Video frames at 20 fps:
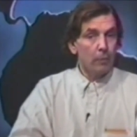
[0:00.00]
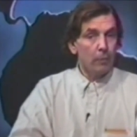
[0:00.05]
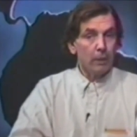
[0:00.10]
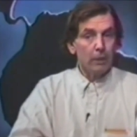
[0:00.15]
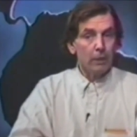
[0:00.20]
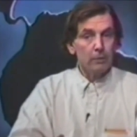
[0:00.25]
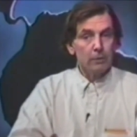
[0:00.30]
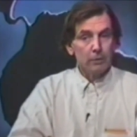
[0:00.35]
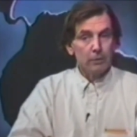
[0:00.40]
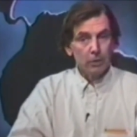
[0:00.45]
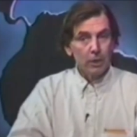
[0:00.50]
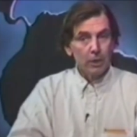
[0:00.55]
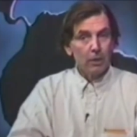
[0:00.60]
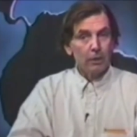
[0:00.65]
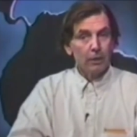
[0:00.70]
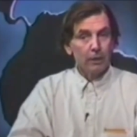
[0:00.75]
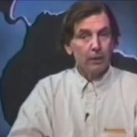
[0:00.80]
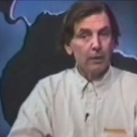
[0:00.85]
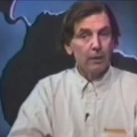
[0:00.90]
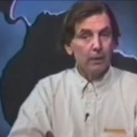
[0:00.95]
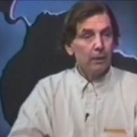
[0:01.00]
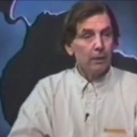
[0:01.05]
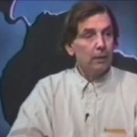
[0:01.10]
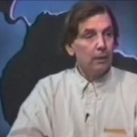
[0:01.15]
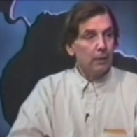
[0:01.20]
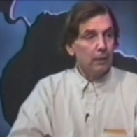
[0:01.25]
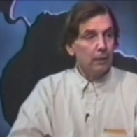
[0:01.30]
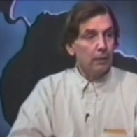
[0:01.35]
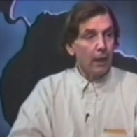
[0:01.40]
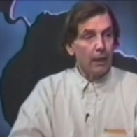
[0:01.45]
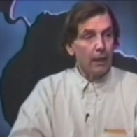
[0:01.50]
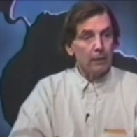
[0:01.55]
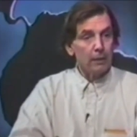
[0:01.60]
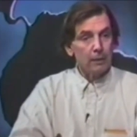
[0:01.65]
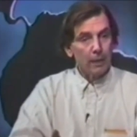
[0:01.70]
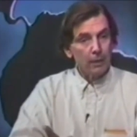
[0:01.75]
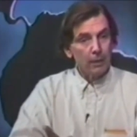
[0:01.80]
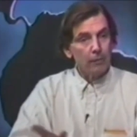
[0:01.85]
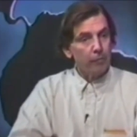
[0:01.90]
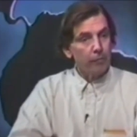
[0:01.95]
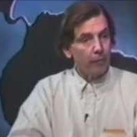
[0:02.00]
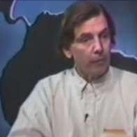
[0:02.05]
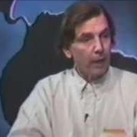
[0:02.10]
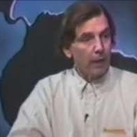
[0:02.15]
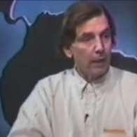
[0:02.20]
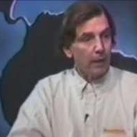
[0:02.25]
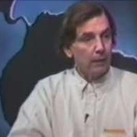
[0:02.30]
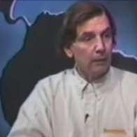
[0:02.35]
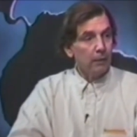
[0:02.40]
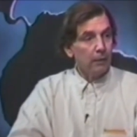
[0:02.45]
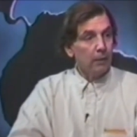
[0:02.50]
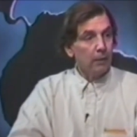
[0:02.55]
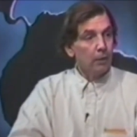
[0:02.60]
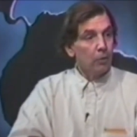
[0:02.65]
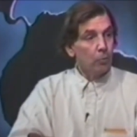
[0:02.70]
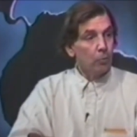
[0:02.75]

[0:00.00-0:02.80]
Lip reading: because the Cherokee Indian identified